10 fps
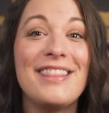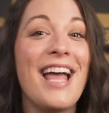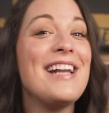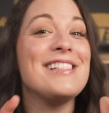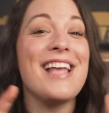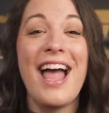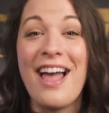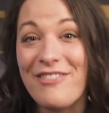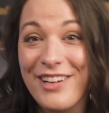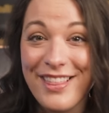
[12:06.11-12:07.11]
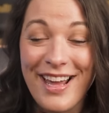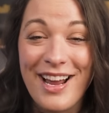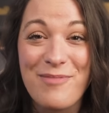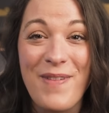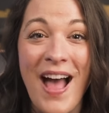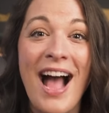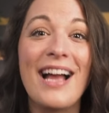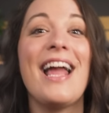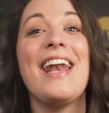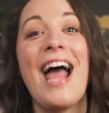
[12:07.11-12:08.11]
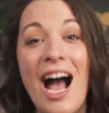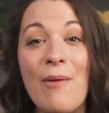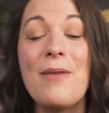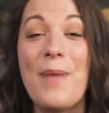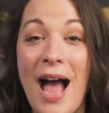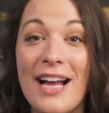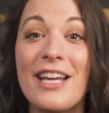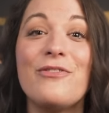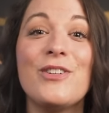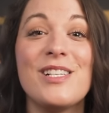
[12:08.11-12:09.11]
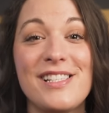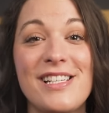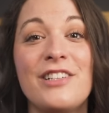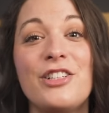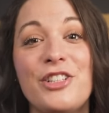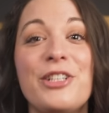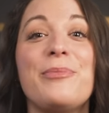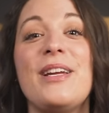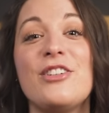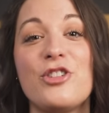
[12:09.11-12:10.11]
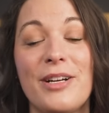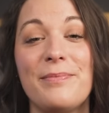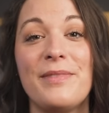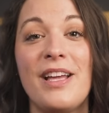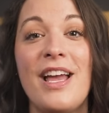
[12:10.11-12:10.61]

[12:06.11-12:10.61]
That is everything I pack and how I pack it for a standard European trip.